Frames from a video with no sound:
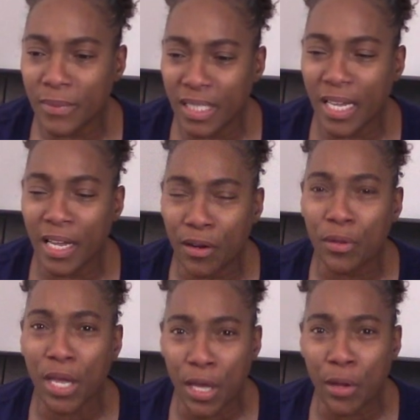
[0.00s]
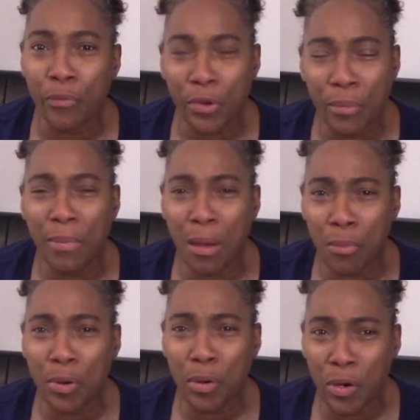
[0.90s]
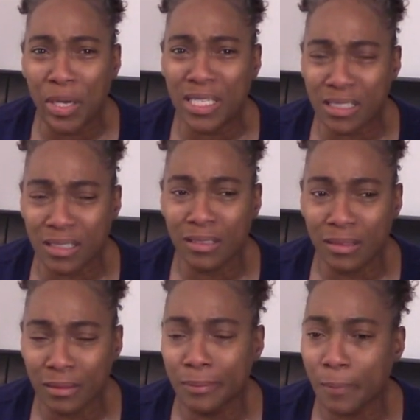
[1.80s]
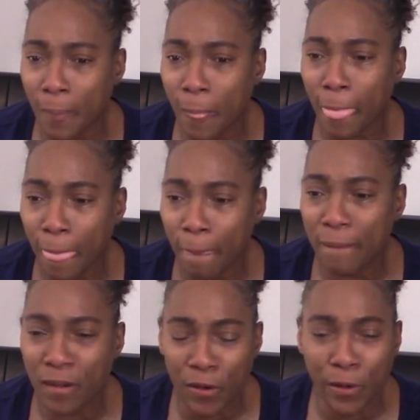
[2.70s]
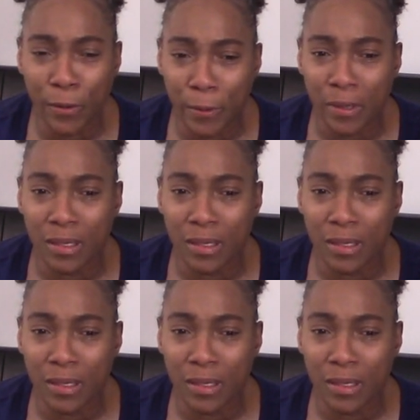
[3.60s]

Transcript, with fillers: And, and with my voice. You know,